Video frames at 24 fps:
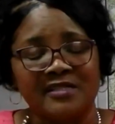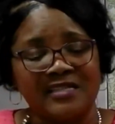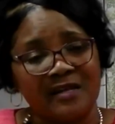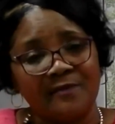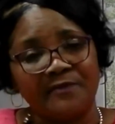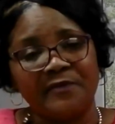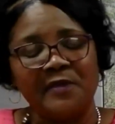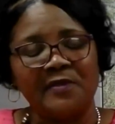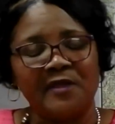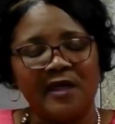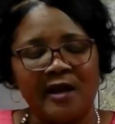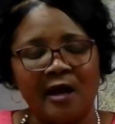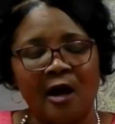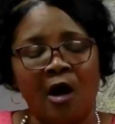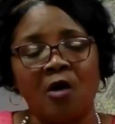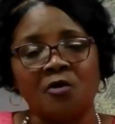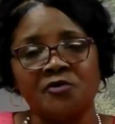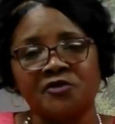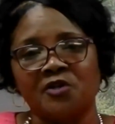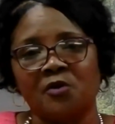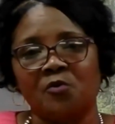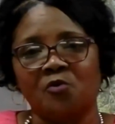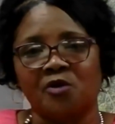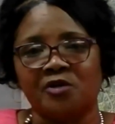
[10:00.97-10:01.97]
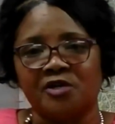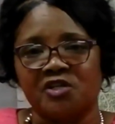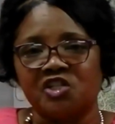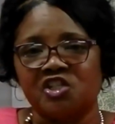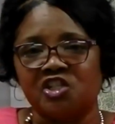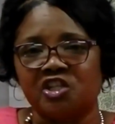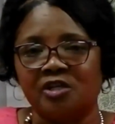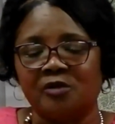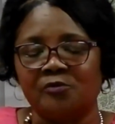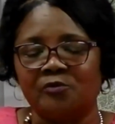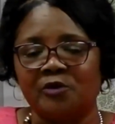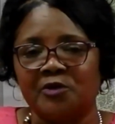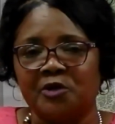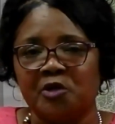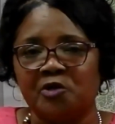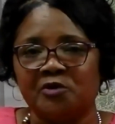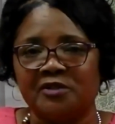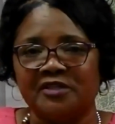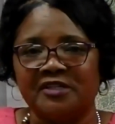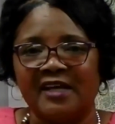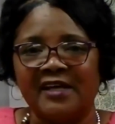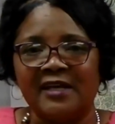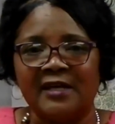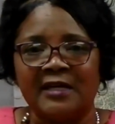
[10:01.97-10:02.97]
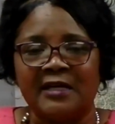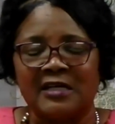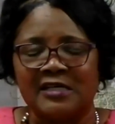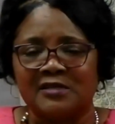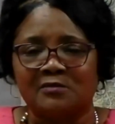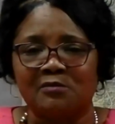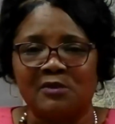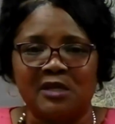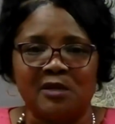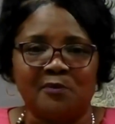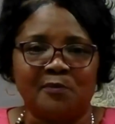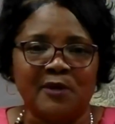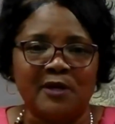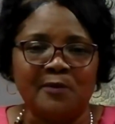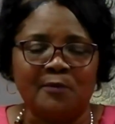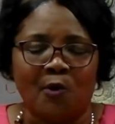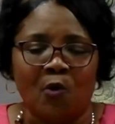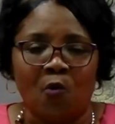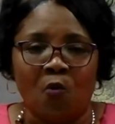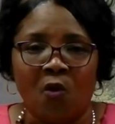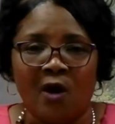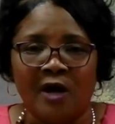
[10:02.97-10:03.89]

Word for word: something that I also want to share with you today, because many people